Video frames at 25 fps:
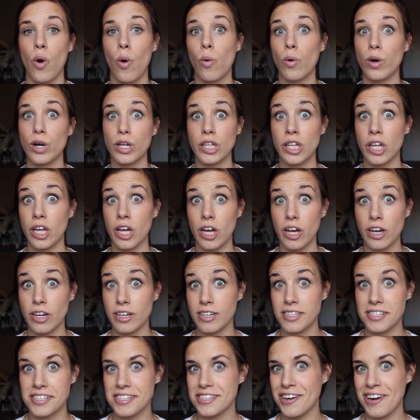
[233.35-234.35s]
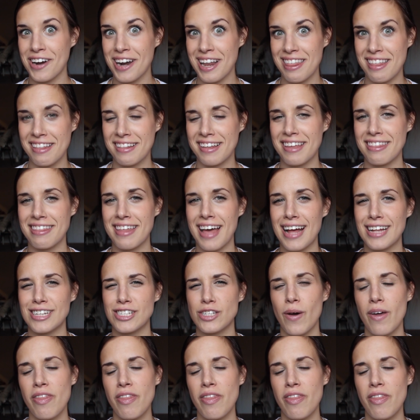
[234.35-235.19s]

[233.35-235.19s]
or looks or anything like that.